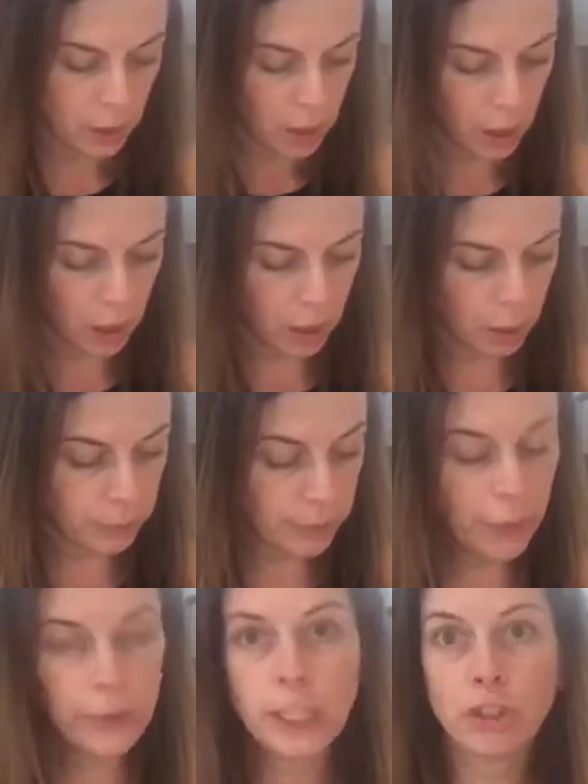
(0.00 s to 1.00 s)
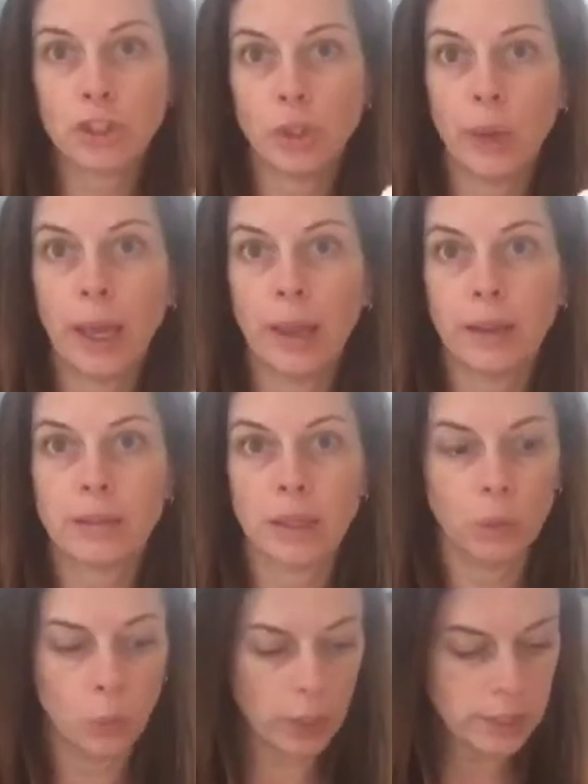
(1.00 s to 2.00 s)
Now I need 2 eggs,
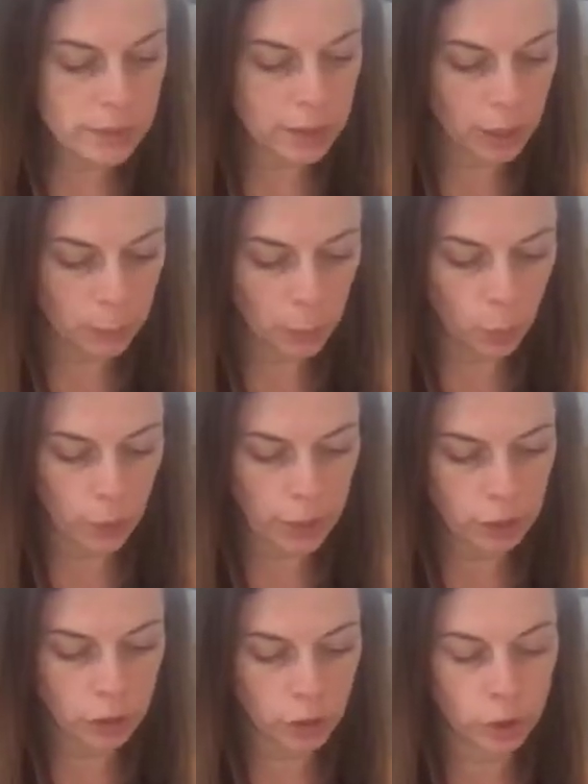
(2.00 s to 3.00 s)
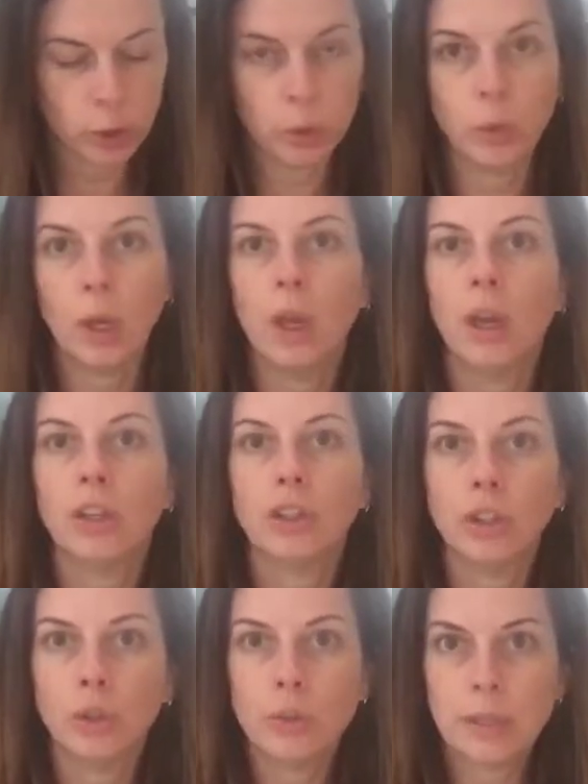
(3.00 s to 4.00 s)
and one tip when you
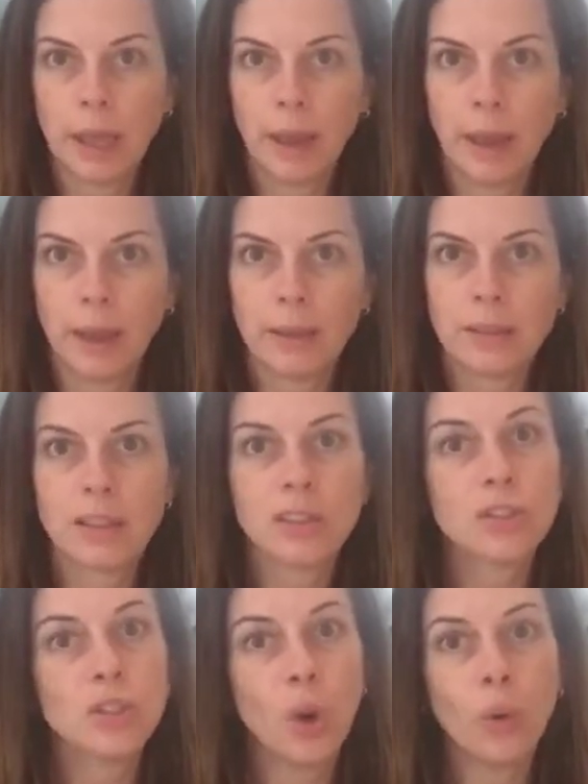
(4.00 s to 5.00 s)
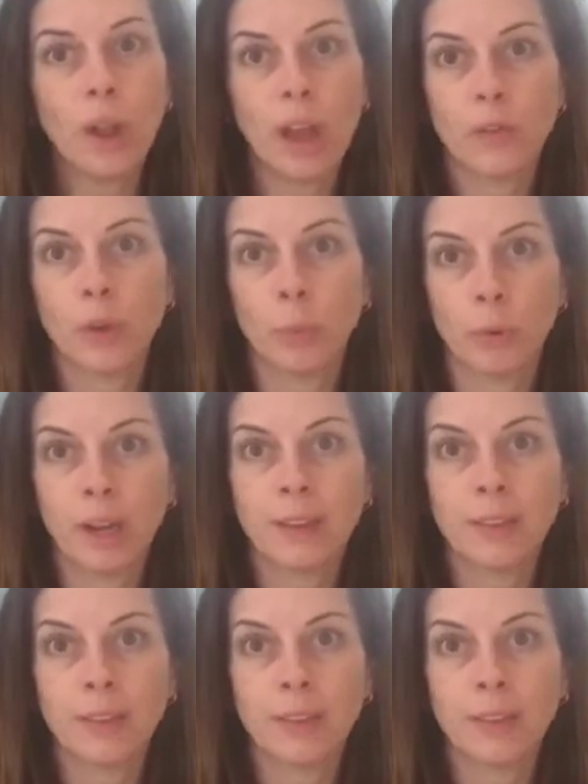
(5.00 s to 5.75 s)
use eggs is don't ever break